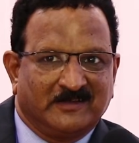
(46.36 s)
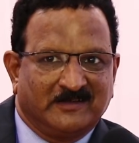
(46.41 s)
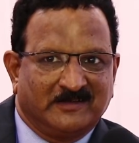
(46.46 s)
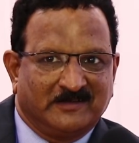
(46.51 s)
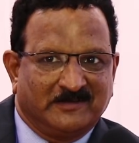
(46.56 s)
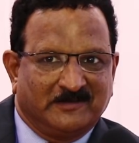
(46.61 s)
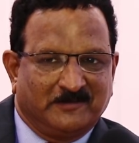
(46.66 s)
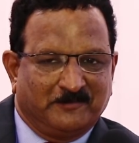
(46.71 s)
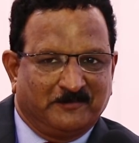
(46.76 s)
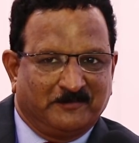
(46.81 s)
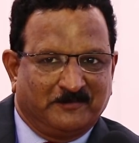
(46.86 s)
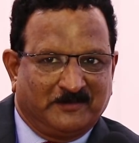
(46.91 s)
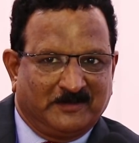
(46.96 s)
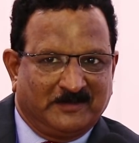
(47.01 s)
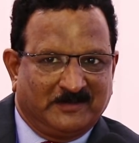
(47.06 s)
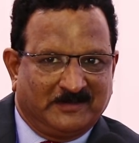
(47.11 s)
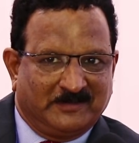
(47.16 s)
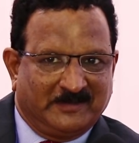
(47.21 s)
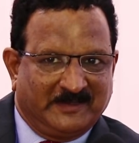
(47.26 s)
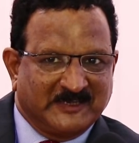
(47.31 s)
uh,
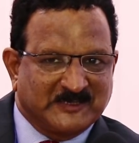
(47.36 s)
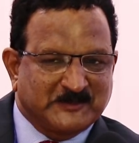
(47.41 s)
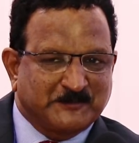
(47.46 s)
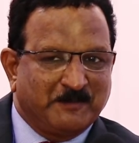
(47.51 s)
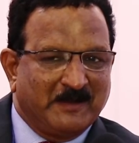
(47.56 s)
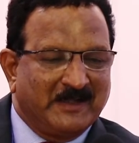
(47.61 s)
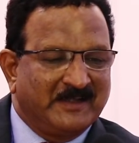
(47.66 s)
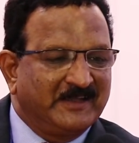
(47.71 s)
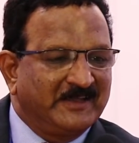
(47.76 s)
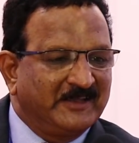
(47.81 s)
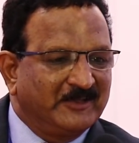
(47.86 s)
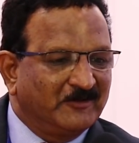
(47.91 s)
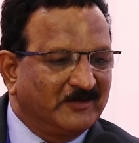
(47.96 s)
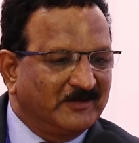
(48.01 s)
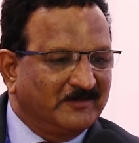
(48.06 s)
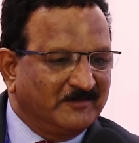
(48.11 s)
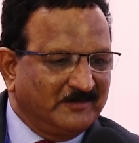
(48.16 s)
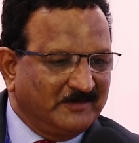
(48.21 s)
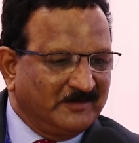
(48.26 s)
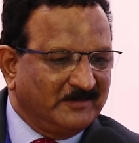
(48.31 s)
uh expanding
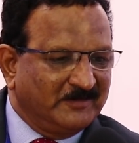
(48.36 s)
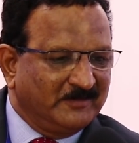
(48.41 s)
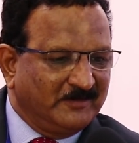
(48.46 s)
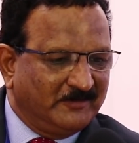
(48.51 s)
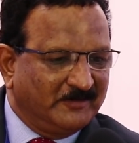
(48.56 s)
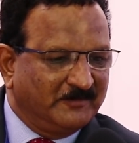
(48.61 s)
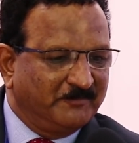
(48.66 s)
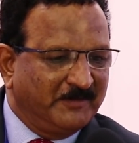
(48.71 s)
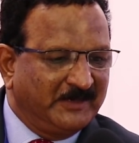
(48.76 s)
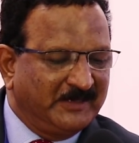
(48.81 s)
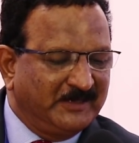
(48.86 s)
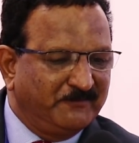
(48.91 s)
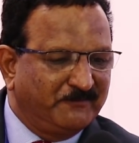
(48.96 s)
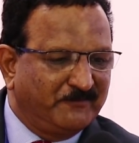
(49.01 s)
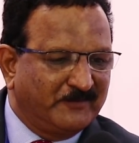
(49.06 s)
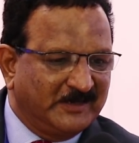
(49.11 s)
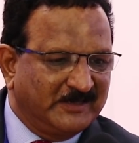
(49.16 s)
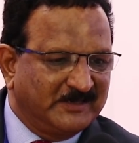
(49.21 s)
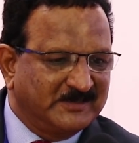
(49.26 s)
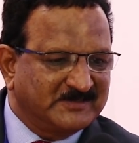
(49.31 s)
on uh, on many
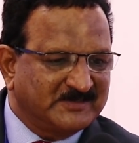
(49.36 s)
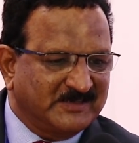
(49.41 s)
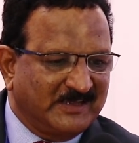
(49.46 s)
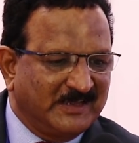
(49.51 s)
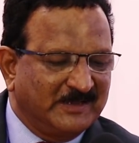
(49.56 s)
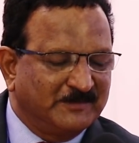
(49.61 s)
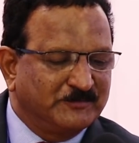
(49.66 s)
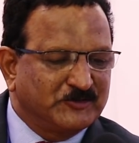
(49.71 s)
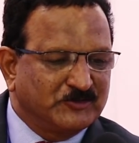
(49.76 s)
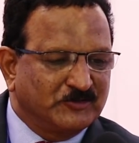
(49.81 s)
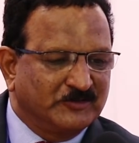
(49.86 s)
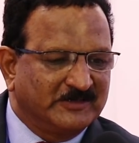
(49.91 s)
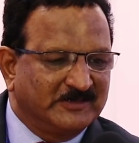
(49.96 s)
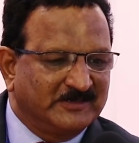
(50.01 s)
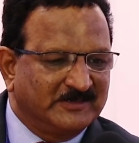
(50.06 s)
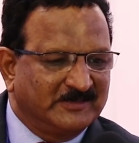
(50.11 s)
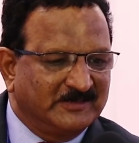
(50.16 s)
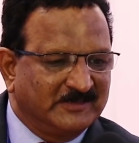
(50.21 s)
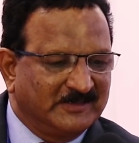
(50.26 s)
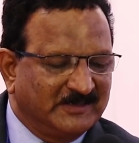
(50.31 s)
fronts i'm
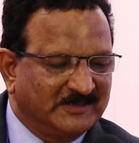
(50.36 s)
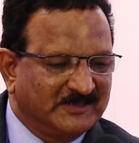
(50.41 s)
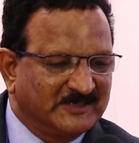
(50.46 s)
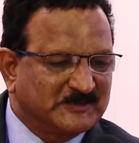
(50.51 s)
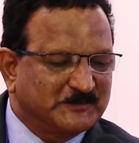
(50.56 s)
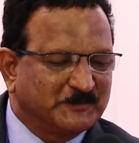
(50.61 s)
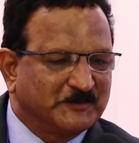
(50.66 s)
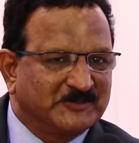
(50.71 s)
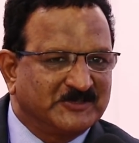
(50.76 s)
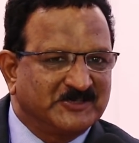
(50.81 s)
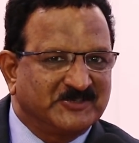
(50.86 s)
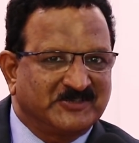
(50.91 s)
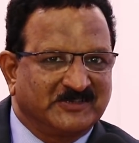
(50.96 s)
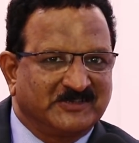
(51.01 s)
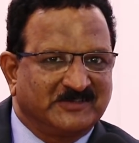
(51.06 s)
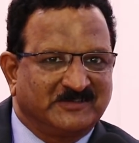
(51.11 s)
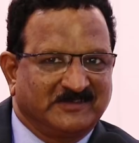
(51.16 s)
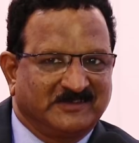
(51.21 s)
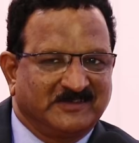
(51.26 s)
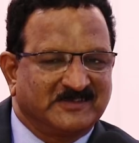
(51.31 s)
sure this
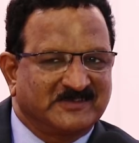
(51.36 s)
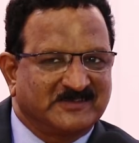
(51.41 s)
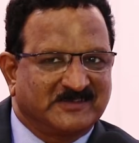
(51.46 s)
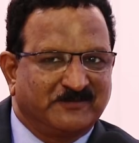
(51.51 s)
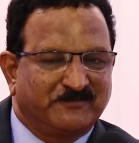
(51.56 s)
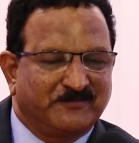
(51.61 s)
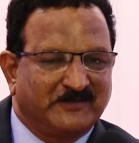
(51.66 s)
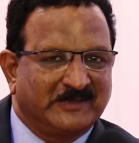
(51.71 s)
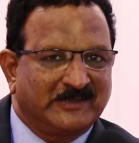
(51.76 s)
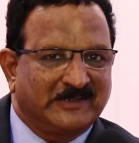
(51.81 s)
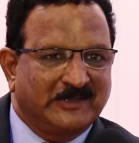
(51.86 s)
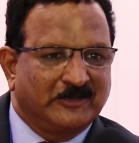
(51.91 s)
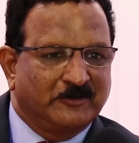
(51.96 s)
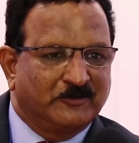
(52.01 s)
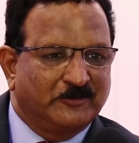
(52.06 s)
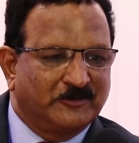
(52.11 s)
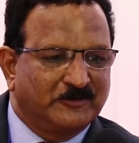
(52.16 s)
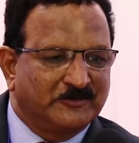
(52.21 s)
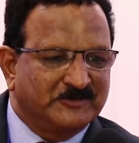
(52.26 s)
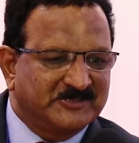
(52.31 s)
position is definitely
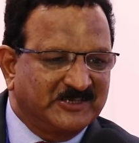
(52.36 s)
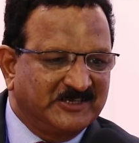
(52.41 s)
going to